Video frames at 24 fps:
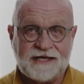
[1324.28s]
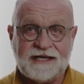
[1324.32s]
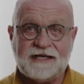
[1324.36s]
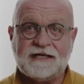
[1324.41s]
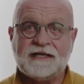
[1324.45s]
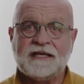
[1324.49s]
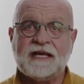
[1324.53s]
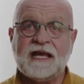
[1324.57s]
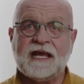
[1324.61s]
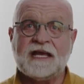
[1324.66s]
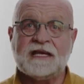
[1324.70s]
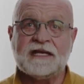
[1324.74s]
it,
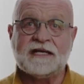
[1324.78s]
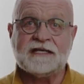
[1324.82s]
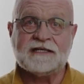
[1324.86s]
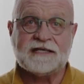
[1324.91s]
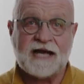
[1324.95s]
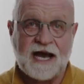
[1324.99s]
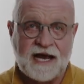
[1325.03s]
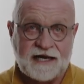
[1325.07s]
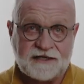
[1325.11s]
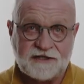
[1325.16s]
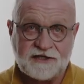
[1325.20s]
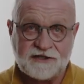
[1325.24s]
and he
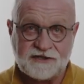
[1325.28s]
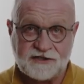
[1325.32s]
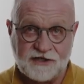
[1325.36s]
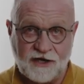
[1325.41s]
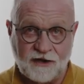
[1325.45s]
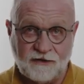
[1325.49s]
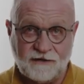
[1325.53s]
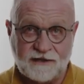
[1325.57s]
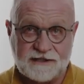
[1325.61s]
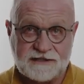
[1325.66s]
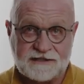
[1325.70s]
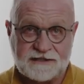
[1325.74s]
died to
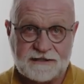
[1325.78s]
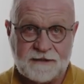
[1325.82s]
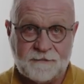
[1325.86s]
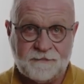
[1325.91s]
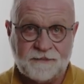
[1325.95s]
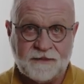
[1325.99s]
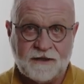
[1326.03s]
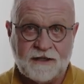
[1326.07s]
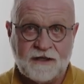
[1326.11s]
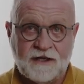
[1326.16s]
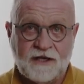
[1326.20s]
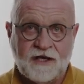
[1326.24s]
show us.
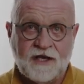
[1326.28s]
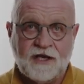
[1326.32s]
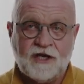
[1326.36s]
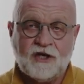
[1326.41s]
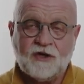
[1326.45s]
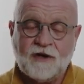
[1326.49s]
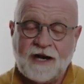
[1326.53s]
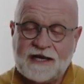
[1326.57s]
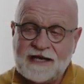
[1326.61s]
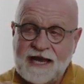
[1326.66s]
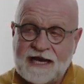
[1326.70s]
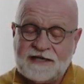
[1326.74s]

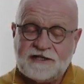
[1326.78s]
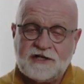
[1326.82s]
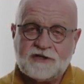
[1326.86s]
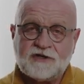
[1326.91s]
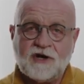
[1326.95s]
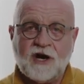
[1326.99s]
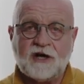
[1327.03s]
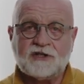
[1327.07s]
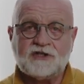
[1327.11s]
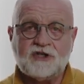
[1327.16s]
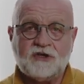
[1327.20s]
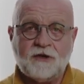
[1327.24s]
You know, I'd like to
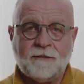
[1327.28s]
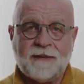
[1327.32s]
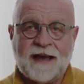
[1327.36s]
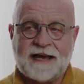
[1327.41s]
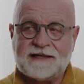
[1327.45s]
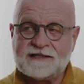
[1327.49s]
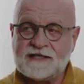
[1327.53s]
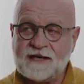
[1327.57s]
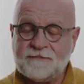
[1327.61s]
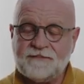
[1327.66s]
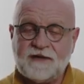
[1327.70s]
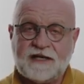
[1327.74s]
talk to you
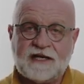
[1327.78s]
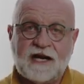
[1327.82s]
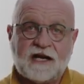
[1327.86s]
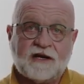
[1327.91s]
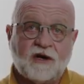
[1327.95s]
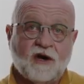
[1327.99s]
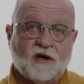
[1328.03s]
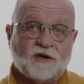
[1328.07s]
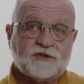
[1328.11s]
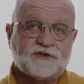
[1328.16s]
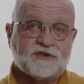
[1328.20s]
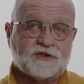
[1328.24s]
about something I
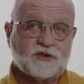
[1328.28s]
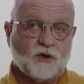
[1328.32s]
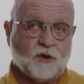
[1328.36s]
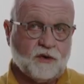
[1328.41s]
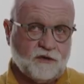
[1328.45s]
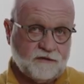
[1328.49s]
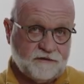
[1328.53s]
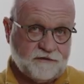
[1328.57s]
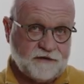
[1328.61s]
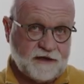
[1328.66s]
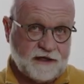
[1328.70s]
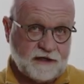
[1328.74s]
call
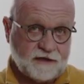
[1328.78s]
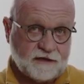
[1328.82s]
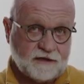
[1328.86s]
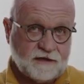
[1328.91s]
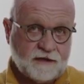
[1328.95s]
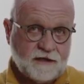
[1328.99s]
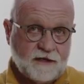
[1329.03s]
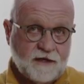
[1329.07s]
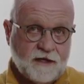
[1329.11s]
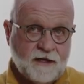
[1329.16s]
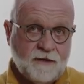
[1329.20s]
soul fear,